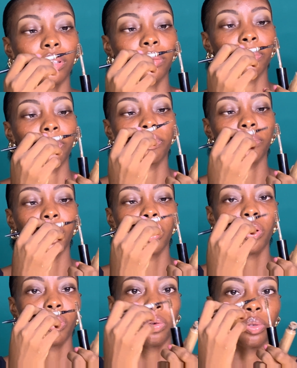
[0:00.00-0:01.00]
color
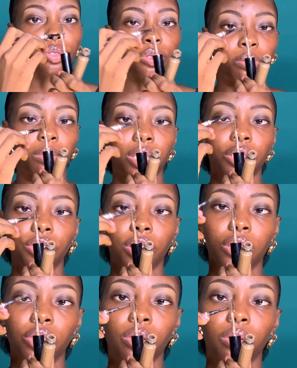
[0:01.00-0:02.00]
is a transparent
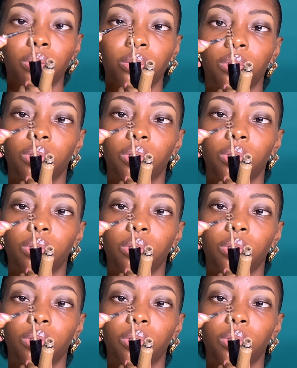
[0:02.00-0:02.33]
shade.